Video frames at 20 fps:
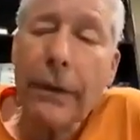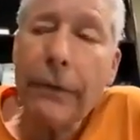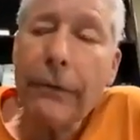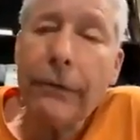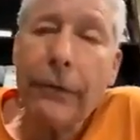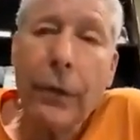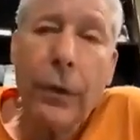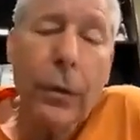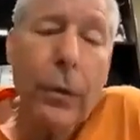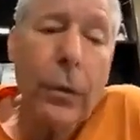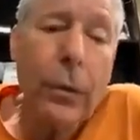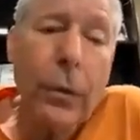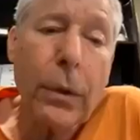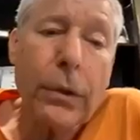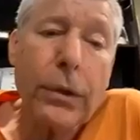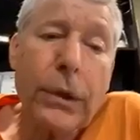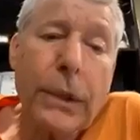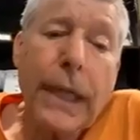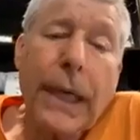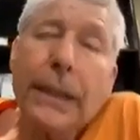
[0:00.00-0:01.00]
if you
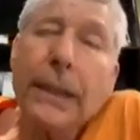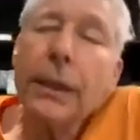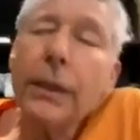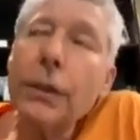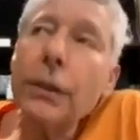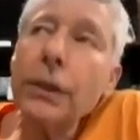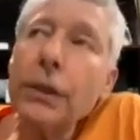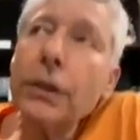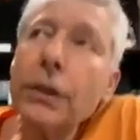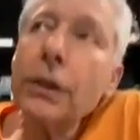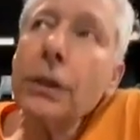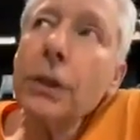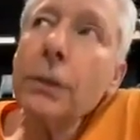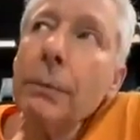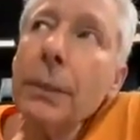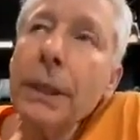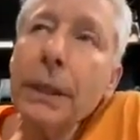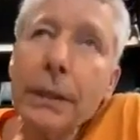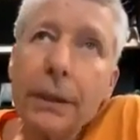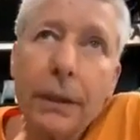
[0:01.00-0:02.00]
or Scott could just
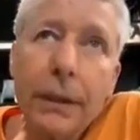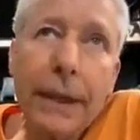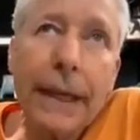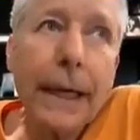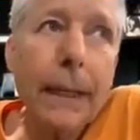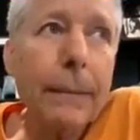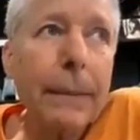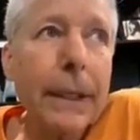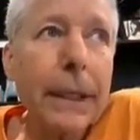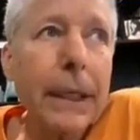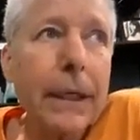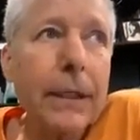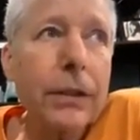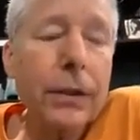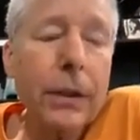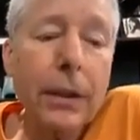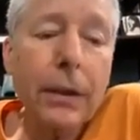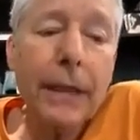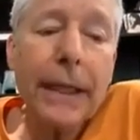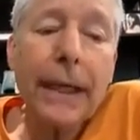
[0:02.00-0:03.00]
speak to that,
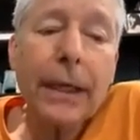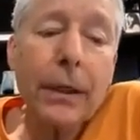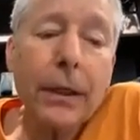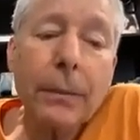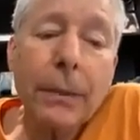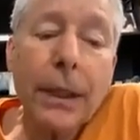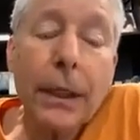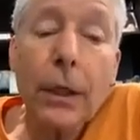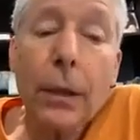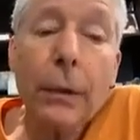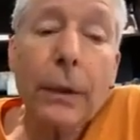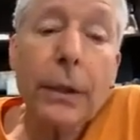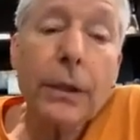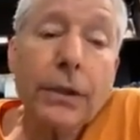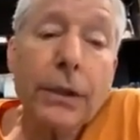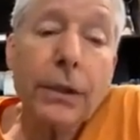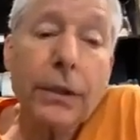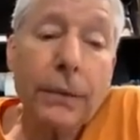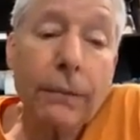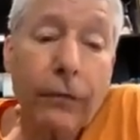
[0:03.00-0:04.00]
because, you know, that could be a
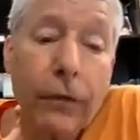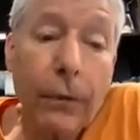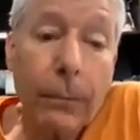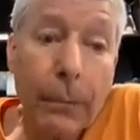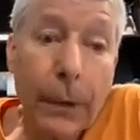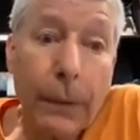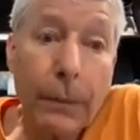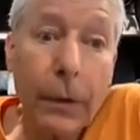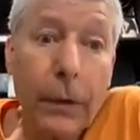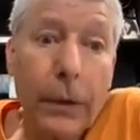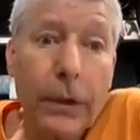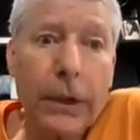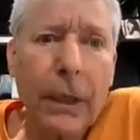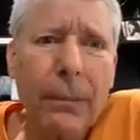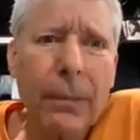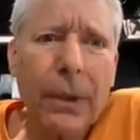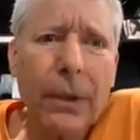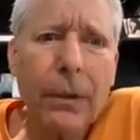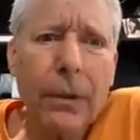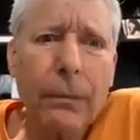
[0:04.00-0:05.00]
criticism from people that
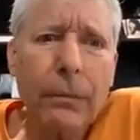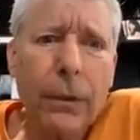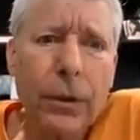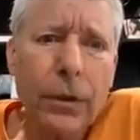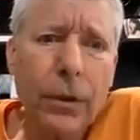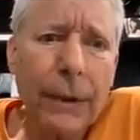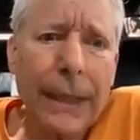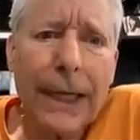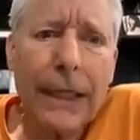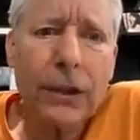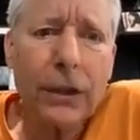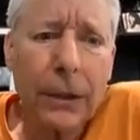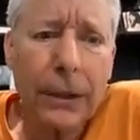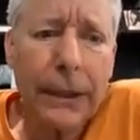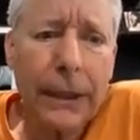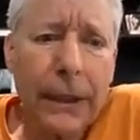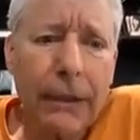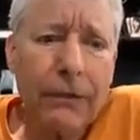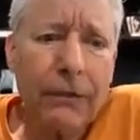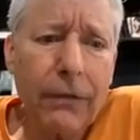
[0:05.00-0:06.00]
say, but you
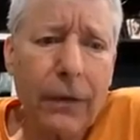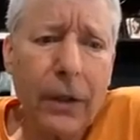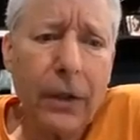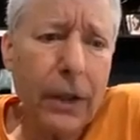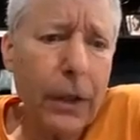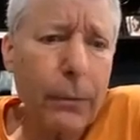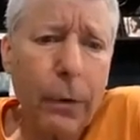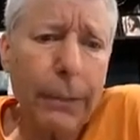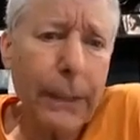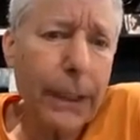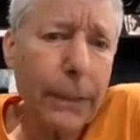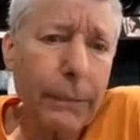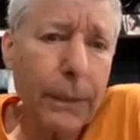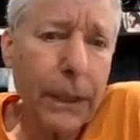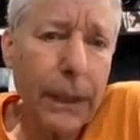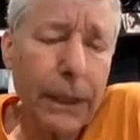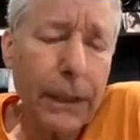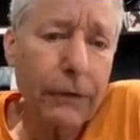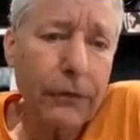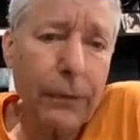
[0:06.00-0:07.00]
actually get volume or make
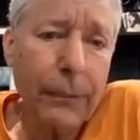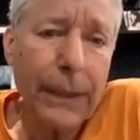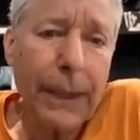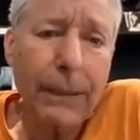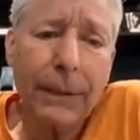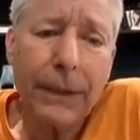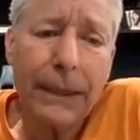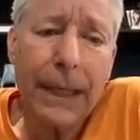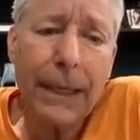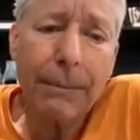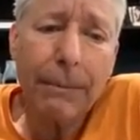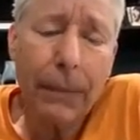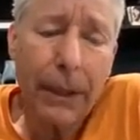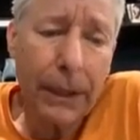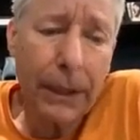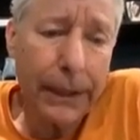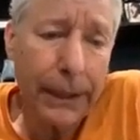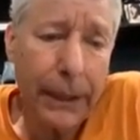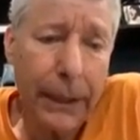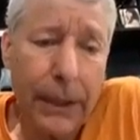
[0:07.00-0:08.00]
money from that. But that
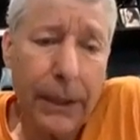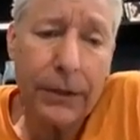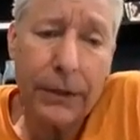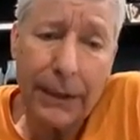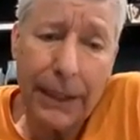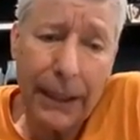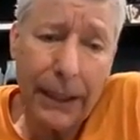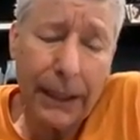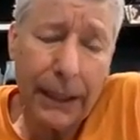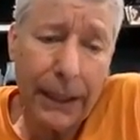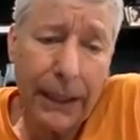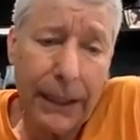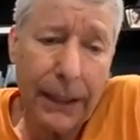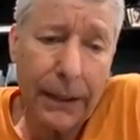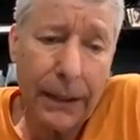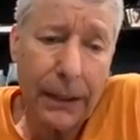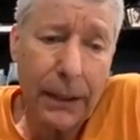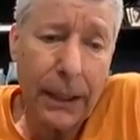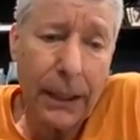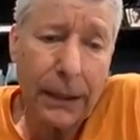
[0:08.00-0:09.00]
money is
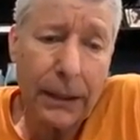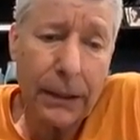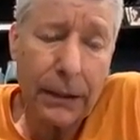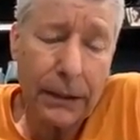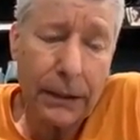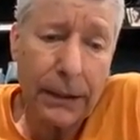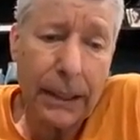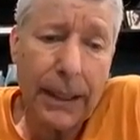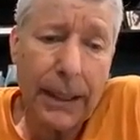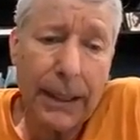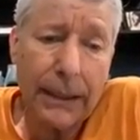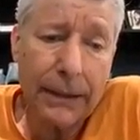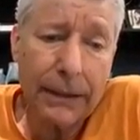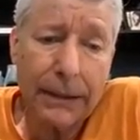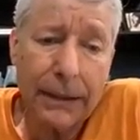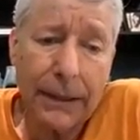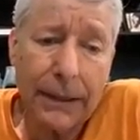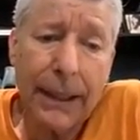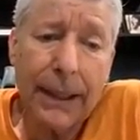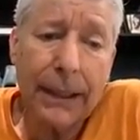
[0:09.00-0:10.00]
dedicated, like Scott had
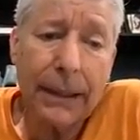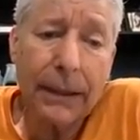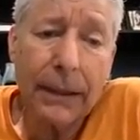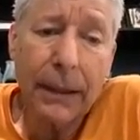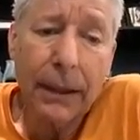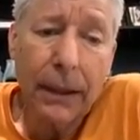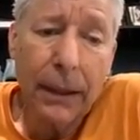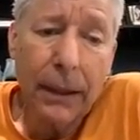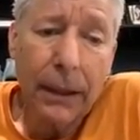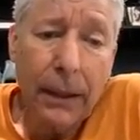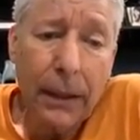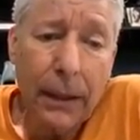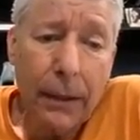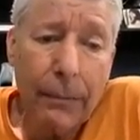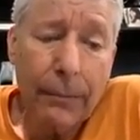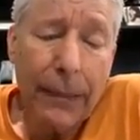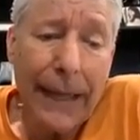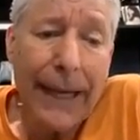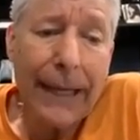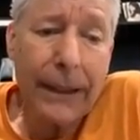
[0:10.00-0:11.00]
said,
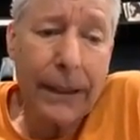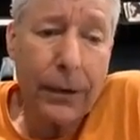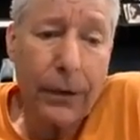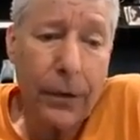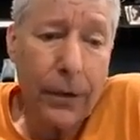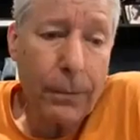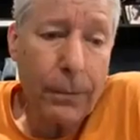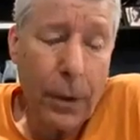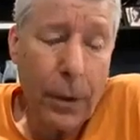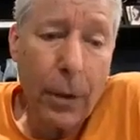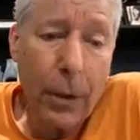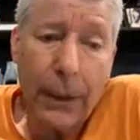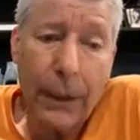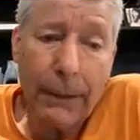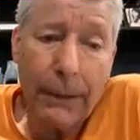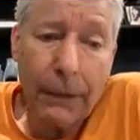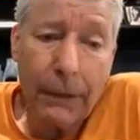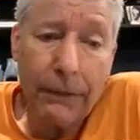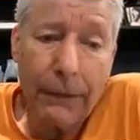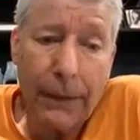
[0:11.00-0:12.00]
back into the
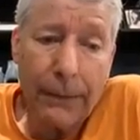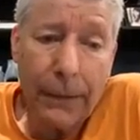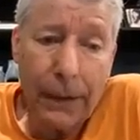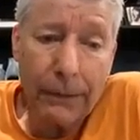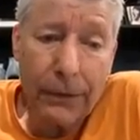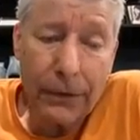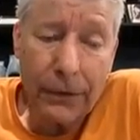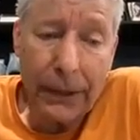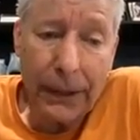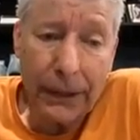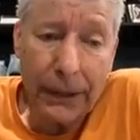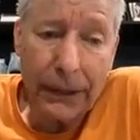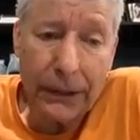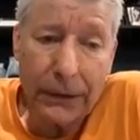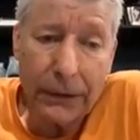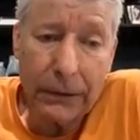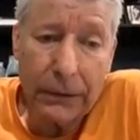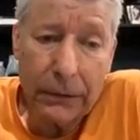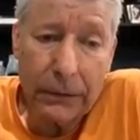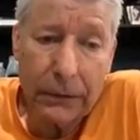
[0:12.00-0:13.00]
program, if I'm not mistaken.